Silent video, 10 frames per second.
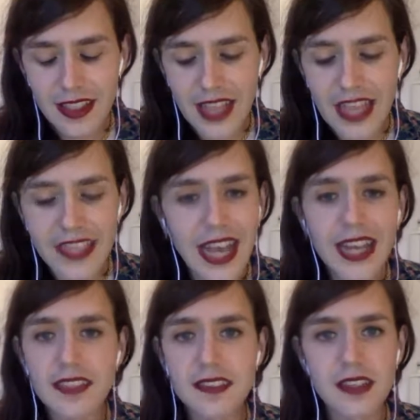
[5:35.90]
I
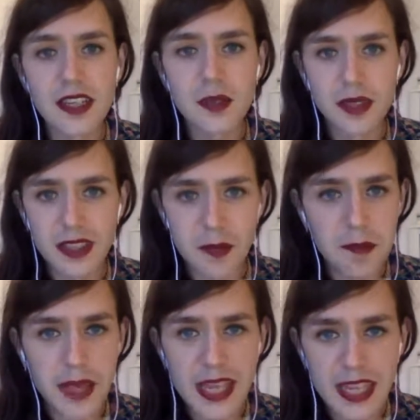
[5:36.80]
gotta start with the
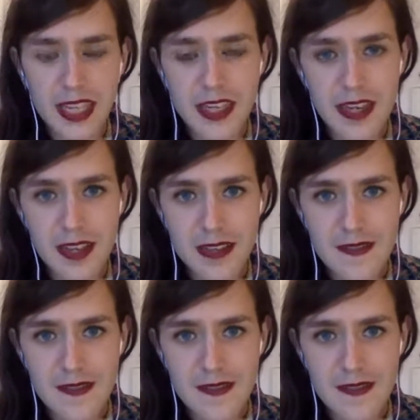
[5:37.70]
main